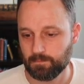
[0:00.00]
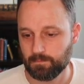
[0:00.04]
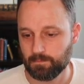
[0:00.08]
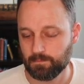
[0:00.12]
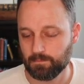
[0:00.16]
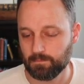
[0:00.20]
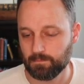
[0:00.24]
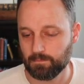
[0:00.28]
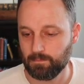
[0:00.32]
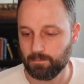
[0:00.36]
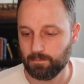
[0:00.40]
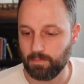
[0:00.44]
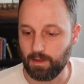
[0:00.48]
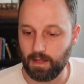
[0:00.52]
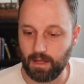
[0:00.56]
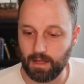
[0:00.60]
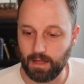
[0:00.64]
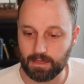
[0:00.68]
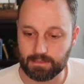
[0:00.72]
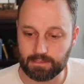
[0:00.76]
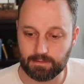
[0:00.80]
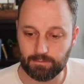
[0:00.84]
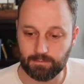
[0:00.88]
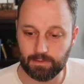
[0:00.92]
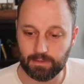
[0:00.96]

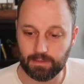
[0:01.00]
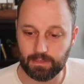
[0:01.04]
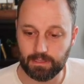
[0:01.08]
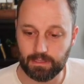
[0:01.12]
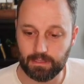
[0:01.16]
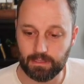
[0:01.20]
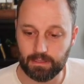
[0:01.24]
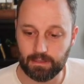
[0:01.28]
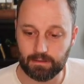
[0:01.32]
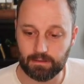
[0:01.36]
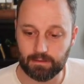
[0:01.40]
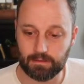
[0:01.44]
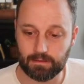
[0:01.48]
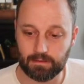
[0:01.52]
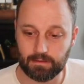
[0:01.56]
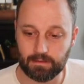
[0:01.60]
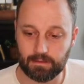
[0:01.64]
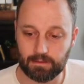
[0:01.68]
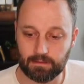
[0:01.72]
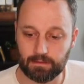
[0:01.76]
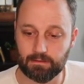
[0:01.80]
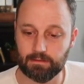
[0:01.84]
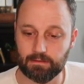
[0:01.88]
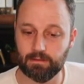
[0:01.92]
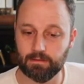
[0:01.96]
possibly
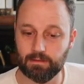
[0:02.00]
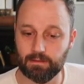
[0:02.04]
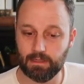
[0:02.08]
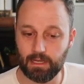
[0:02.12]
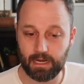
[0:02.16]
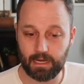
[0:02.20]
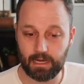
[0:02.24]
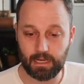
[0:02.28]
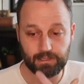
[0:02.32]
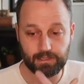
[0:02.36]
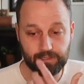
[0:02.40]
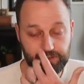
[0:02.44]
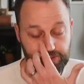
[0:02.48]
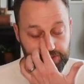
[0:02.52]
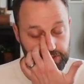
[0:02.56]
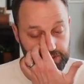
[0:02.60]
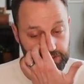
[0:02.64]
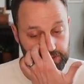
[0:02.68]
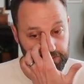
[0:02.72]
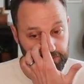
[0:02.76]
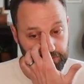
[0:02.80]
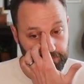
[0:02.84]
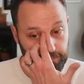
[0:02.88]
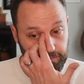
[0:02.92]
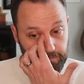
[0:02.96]
knight
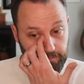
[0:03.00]
h2,